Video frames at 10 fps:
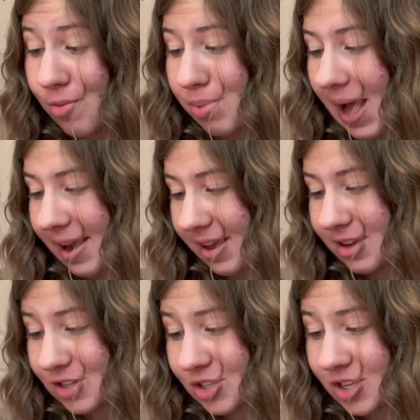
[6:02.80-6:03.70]

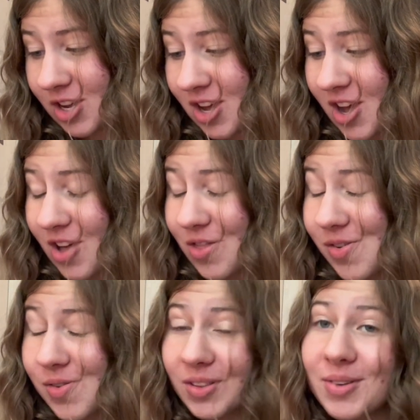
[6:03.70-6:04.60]
Blackish? The
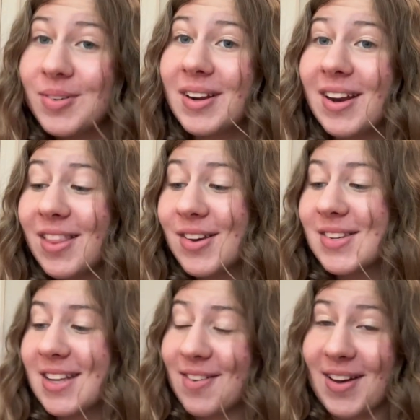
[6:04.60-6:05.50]
only one out of those
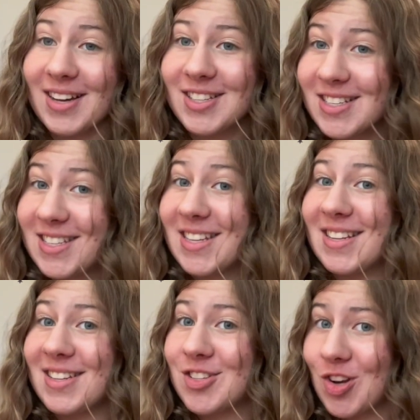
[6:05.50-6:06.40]
that I've actually seen
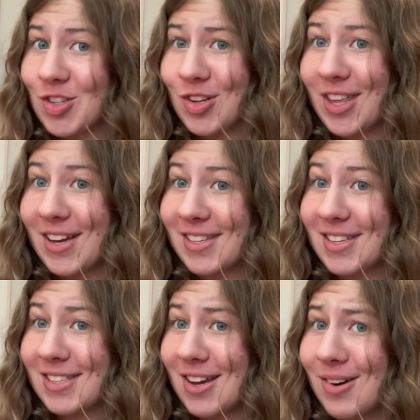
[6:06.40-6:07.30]
is Stranger Things,
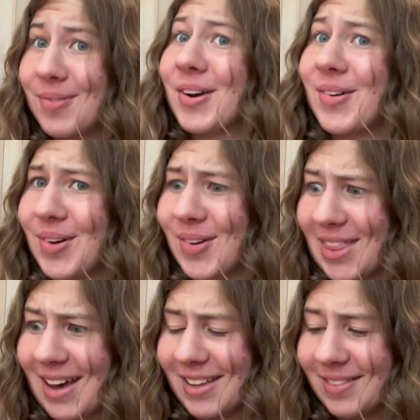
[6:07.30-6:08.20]
so we're going with
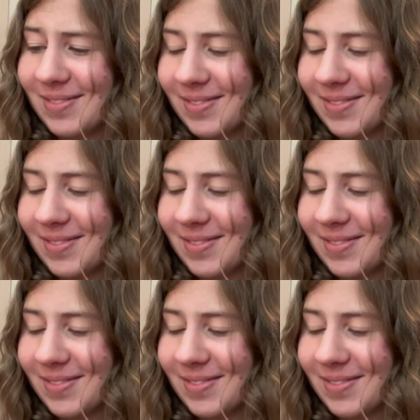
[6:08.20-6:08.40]
that.